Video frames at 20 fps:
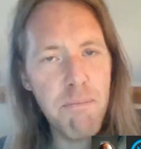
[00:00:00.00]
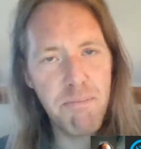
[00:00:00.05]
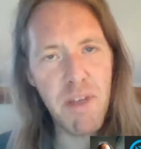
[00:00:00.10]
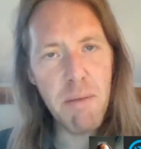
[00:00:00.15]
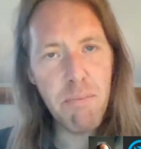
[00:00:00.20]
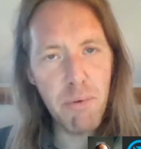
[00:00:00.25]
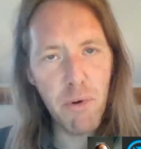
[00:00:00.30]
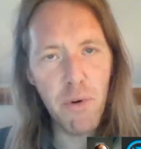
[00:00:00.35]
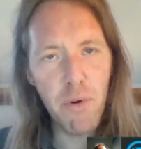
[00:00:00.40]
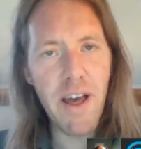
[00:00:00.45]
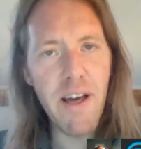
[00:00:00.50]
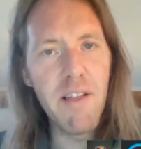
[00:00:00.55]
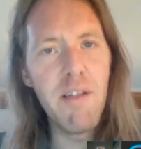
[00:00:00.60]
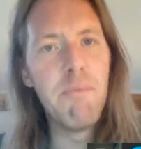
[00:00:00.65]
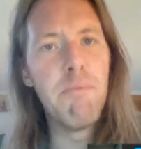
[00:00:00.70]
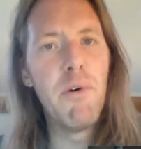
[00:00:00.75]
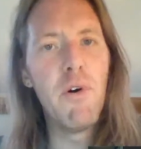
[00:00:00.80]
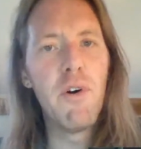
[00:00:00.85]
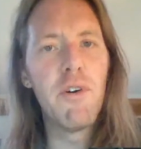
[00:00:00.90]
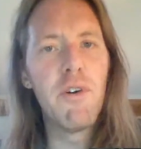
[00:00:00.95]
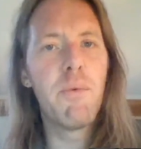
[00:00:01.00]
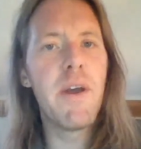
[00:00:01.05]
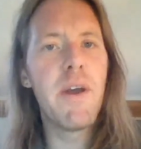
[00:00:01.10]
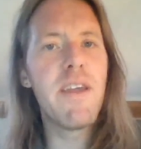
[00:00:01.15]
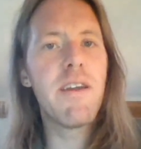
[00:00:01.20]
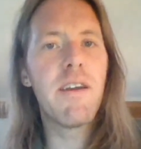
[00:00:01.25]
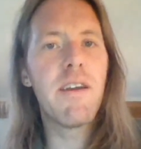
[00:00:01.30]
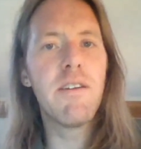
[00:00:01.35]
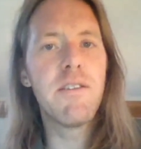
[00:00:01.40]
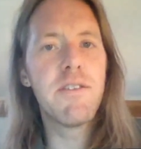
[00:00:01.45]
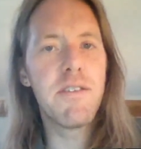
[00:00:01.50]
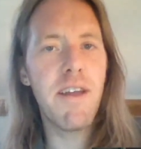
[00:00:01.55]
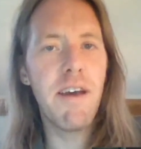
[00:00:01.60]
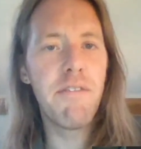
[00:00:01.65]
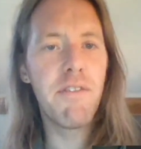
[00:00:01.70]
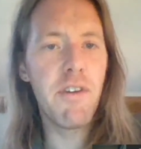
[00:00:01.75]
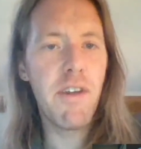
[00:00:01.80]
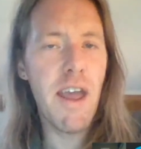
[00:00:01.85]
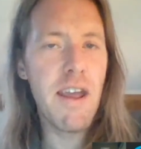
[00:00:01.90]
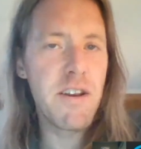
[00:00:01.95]
they brought out the board where you can just have
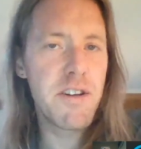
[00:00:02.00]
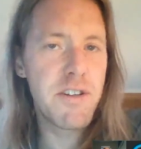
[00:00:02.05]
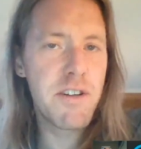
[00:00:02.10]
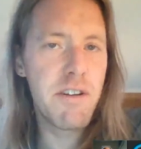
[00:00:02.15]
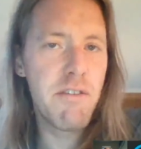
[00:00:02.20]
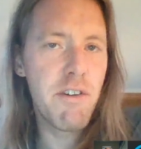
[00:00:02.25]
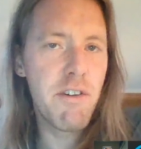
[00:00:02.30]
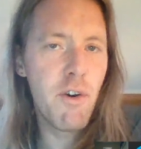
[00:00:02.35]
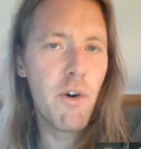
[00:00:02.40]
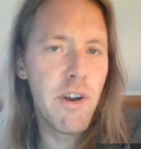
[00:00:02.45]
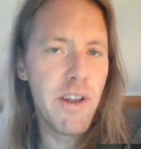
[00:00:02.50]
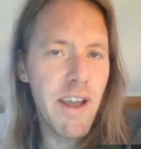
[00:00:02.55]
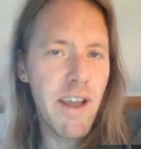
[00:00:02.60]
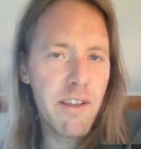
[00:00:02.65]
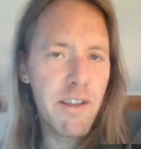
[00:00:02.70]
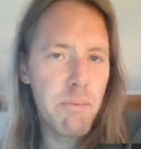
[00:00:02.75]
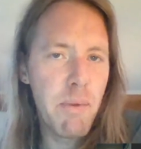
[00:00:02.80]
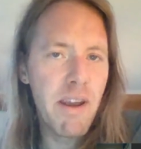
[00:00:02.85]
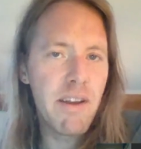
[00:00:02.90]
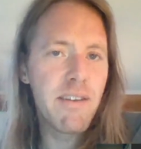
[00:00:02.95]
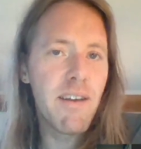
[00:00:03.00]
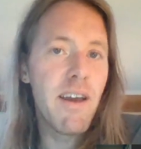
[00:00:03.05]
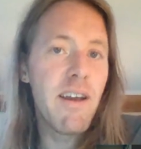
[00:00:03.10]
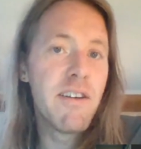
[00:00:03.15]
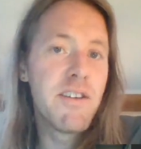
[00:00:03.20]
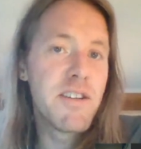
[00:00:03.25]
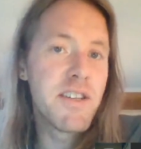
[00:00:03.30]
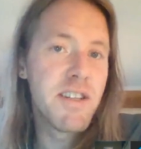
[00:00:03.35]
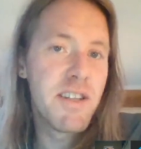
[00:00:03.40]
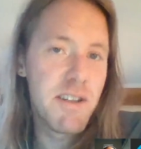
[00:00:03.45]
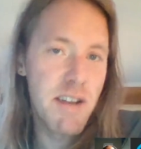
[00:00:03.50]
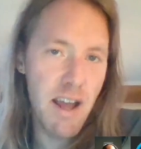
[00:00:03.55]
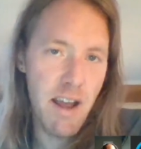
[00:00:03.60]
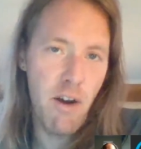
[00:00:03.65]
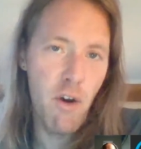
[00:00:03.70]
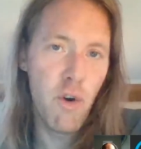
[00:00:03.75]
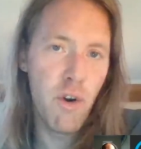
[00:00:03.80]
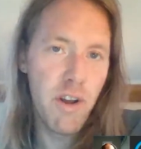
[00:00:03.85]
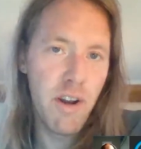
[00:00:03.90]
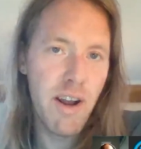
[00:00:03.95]
the HD recording aspect and just
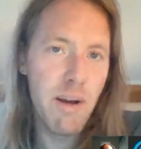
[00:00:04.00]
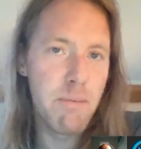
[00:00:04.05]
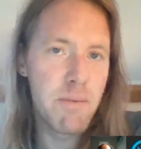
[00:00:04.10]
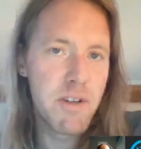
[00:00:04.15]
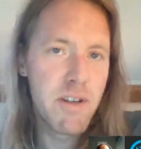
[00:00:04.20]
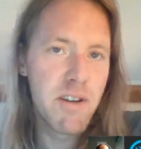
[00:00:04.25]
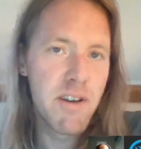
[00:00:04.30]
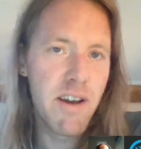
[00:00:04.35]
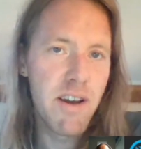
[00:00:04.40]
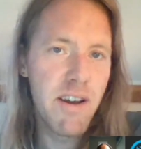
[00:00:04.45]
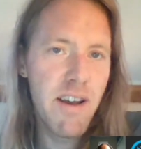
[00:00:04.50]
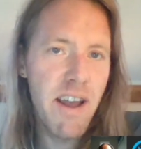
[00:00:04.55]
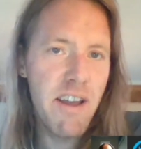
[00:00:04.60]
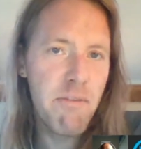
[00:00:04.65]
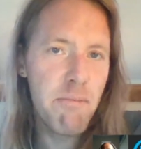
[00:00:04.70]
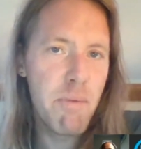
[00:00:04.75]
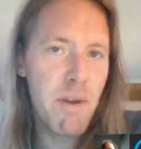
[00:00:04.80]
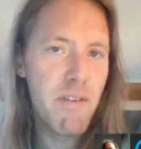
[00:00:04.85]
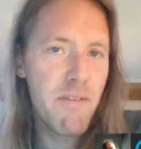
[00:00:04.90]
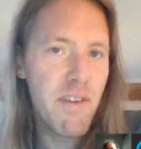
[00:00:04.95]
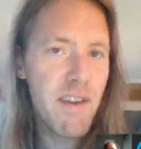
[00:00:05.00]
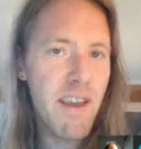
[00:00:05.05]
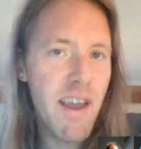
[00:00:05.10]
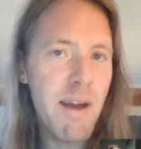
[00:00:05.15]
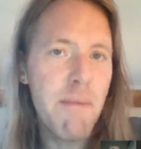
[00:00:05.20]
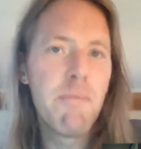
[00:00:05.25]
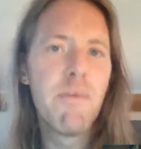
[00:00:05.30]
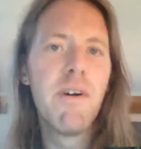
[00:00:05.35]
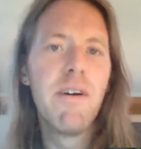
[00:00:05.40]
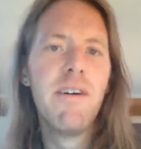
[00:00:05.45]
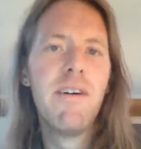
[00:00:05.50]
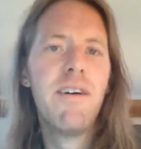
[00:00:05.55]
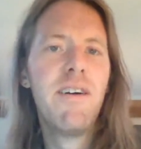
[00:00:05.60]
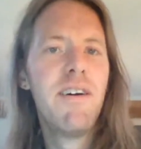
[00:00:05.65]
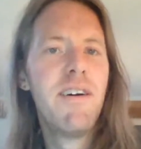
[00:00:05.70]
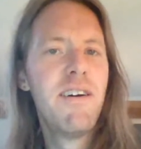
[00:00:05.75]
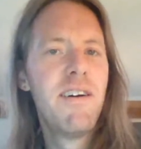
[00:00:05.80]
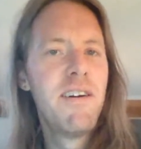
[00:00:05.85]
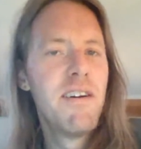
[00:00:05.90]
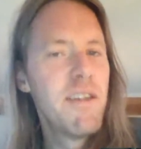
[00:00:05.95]
hook it up to your FPV camera.
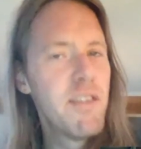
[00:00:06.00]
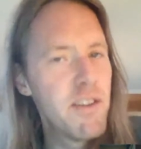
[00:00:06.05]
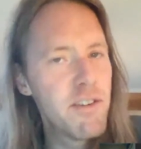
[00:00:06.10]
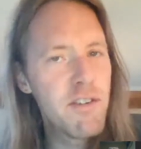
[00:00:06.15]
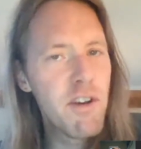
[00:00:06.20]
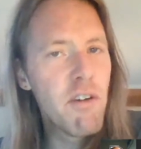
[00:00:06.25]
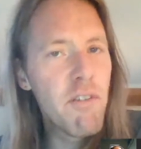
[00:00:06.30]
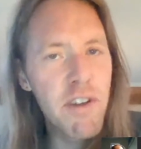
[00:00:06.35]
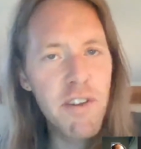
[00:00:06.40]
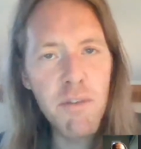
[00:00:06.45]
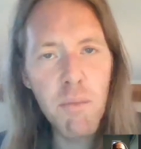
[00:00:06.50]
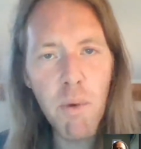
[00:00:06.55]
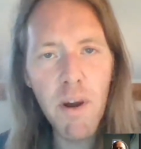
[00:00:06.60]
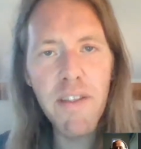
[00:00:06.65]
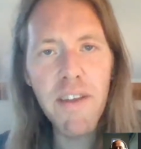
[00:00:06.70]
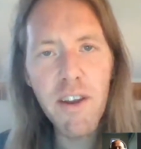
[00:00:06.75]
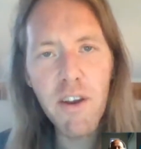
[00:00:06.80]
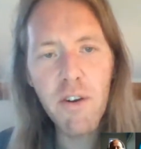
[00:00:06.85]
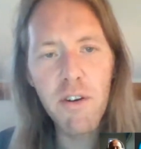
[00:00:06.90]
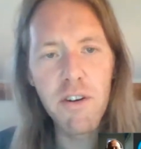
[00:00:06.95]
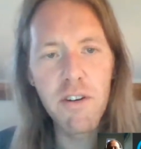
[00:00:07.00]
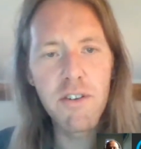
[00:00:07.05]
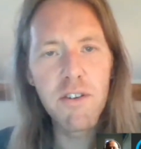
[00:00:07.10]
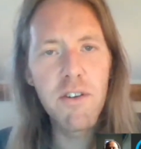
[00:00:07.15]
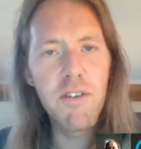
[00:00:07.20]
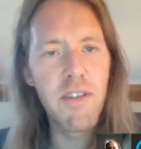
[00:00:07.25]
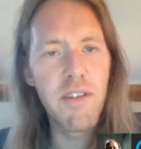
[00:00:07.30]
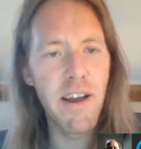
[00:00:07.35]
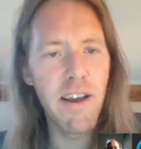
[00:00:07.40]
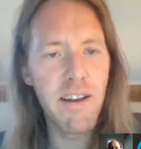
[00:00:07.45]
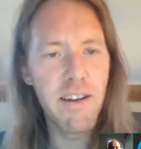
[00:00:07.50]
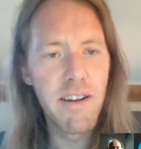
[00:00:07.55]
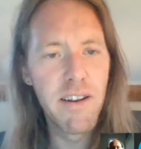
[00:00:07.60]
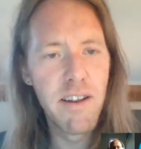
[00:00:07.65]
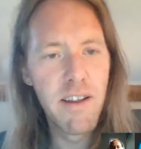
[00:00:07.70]
There's no reason why they can do that.